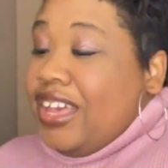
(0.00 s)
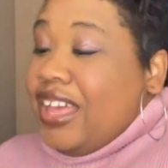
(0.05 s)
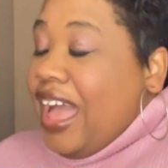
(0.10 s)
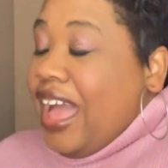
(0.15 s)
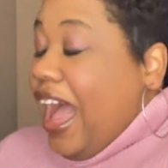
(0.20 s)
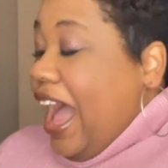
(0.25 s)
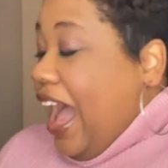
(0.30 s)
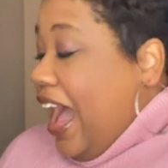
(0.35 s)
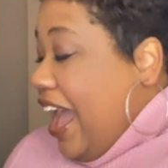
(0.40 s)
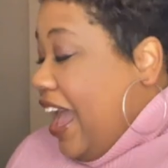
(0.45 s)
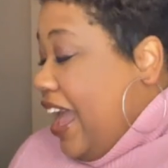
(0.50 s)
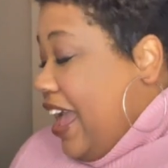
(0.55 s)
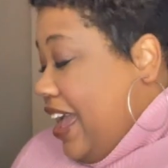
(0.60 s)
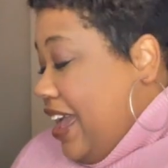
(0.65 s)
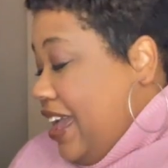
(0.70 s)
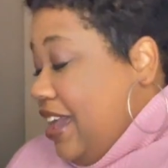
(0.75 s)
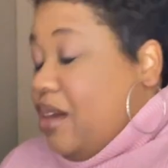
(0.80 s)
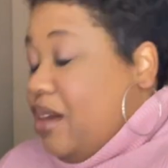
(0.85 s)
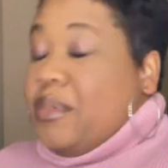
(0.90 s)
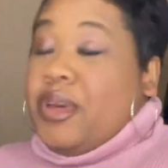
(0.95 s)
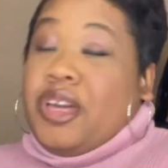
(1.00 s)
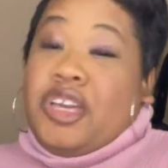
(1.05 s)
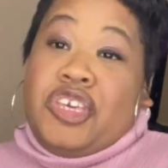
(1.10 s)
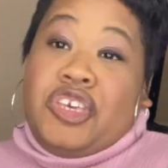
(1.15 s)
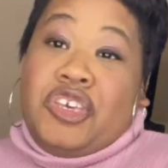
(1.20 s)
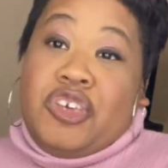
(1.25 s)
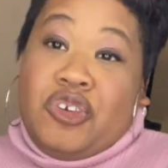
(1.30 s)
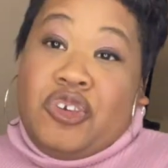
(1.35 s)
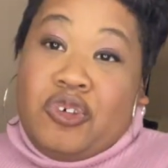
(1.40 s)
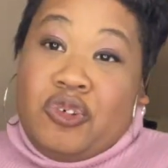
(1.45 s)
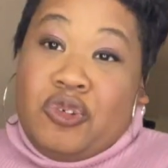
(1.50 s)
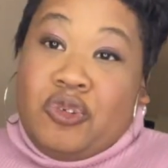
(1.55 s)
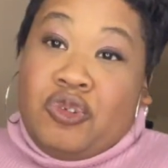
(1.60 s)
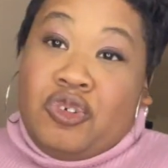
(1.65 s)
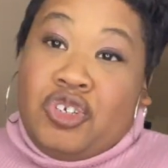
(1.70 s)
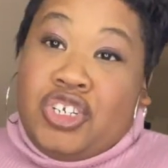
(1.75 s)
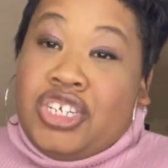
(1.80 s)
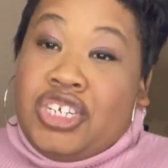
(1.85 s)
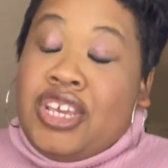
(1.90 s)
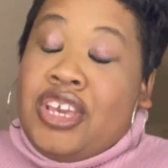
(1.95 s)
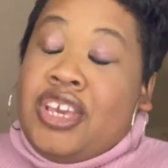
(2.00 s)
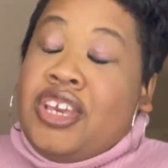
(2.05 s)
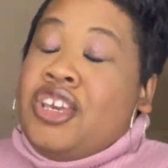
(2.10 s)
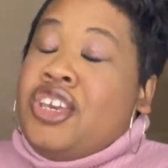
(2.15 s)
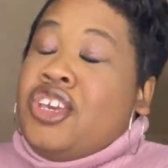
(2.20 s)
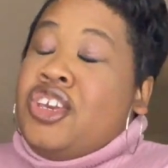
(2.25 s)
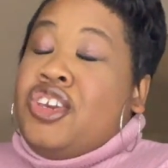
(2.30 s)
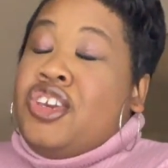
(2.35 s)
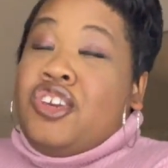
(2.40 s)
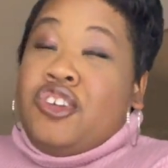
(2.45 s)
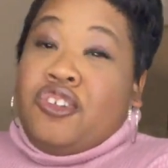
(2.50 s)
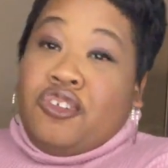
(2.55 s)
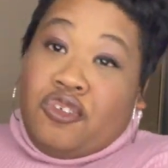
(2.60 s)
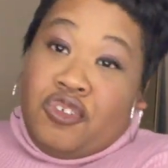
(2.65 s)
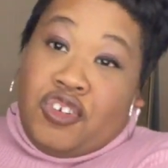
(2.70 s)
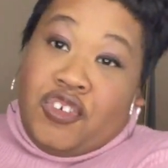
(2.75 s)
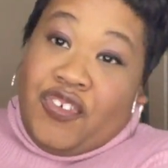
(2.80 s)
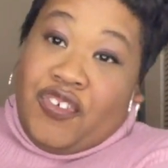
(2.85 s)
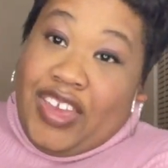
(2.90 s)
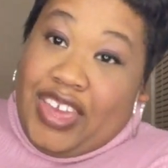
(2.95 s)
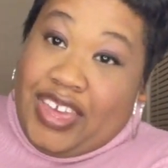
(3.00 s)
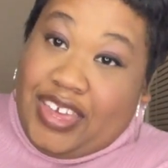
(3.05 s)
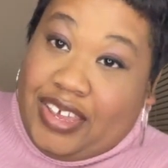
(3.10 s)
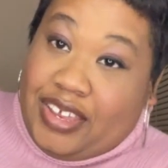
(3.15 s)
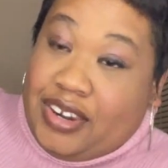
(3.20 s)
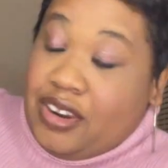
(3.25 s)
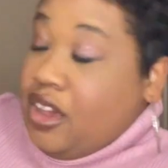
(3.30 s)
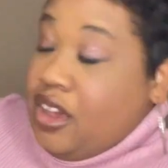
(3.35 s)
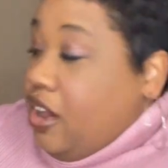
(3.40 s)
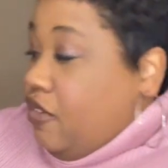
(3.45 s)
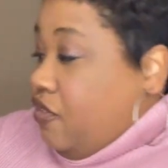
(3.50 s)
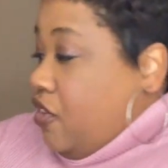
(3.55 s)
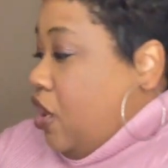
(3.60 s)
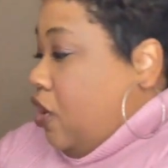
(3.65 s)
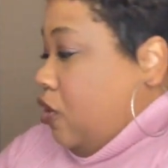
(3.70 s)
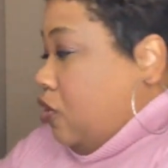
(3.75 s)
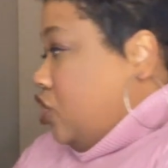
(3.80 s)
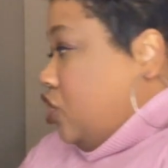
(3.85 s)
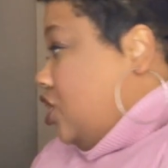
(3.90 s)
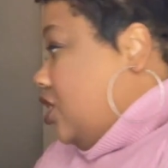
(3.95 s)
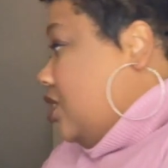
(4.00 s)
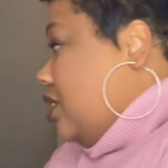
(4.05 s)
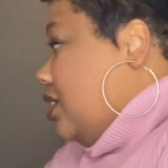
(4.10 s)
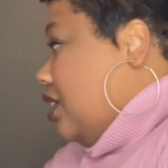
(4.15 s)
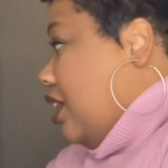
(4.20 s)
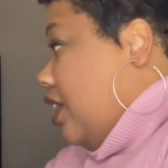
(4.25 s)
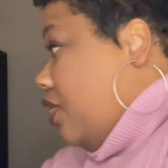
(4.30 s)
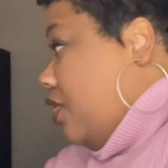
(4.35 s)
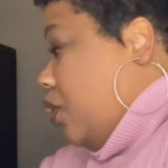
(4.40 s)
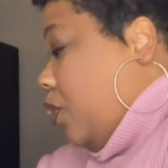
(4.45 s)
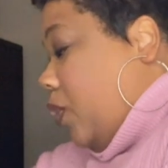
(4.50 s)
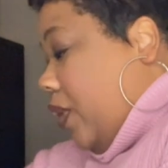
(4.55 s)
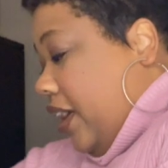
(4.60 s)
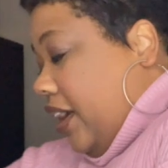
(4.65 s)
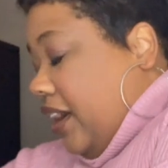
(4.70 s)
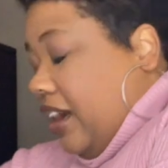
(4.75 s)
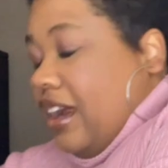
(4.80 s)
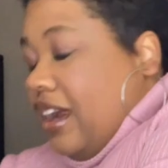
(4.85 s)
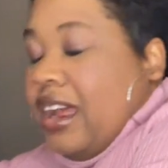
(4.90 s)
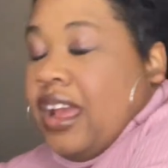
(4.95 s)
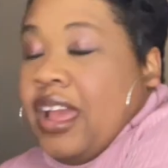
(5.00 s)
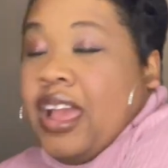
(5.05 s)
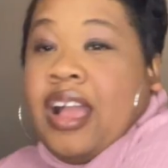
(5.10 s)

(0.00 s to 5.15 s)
I am a huge, huge fan of Coach leatherwear.